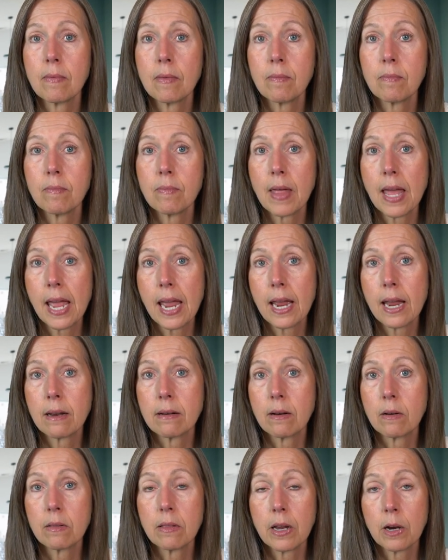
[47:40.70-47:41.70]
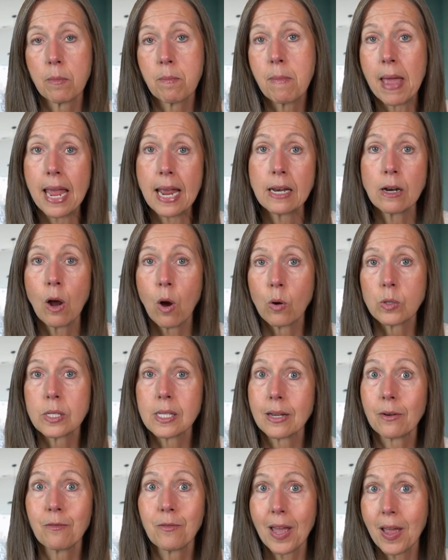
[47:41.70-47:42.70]
their main host,
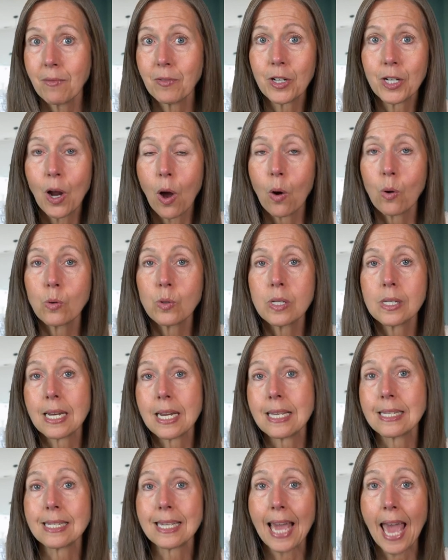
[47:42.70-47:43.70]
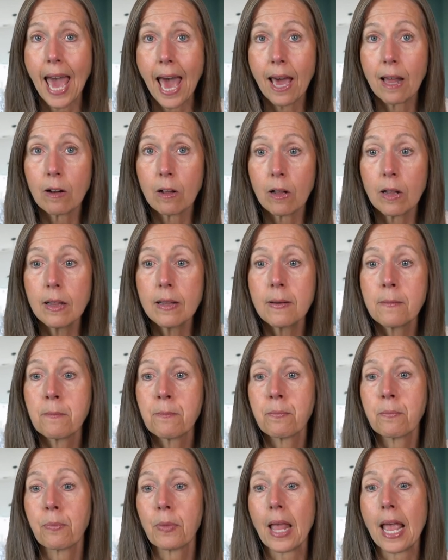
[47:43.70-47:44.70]
their favorite host is cattle.
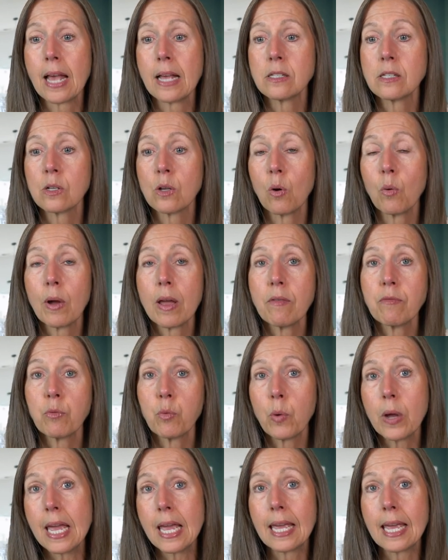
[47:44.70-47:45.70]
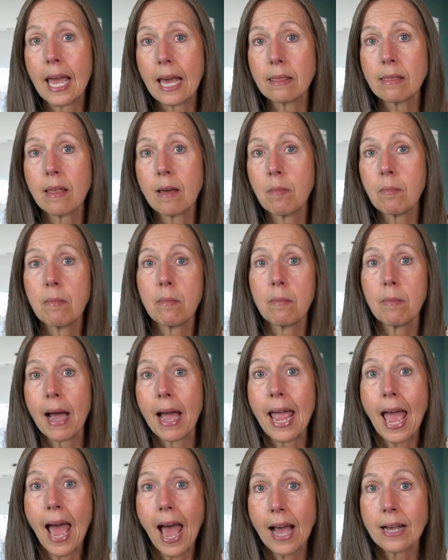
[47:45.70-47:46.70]
And so if we get them
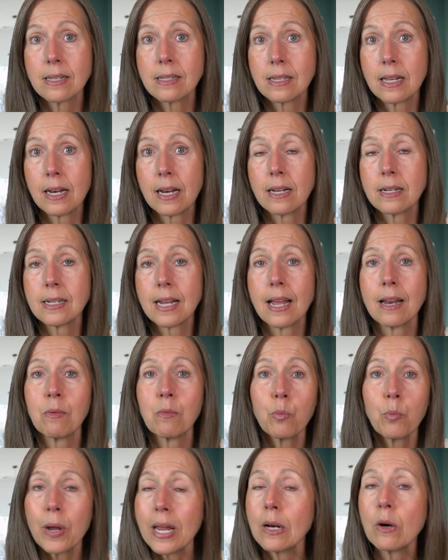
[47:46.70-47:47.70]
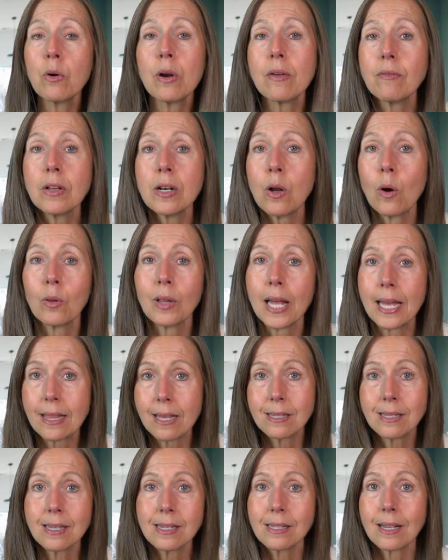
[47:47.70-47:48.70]
by accident and we don't even know, like
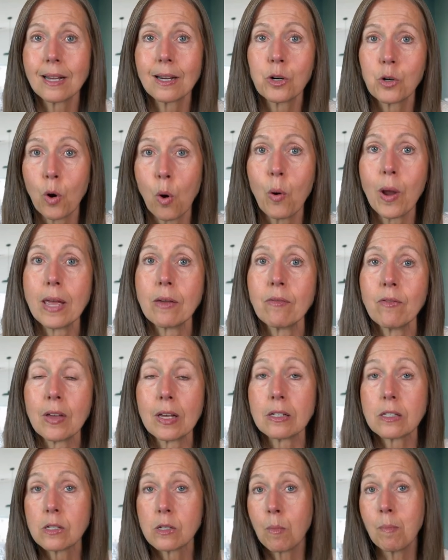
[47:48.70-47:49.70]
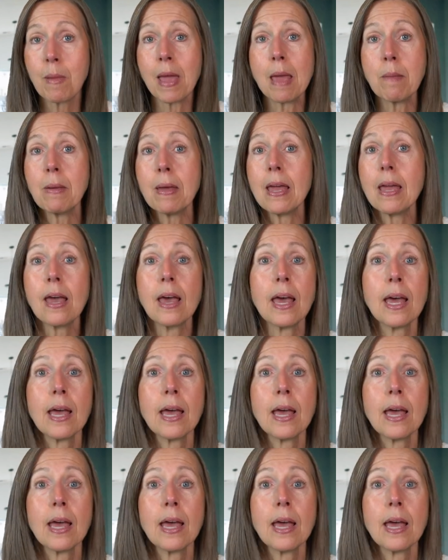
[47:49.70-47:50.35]
this is a growing field. So maybe